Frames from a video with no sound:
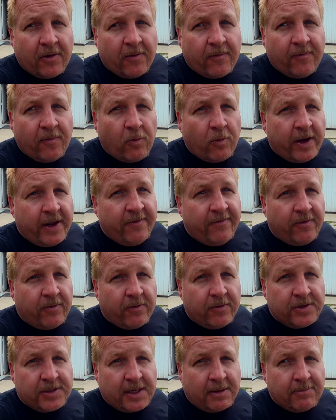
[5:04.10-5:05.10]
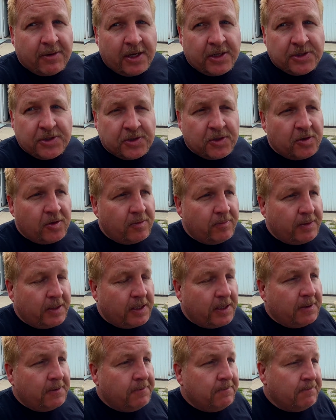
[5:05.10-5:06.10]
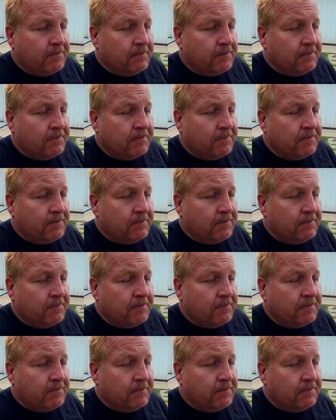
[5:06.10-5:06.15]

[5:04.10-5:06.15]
or 41st, I'm not sure, but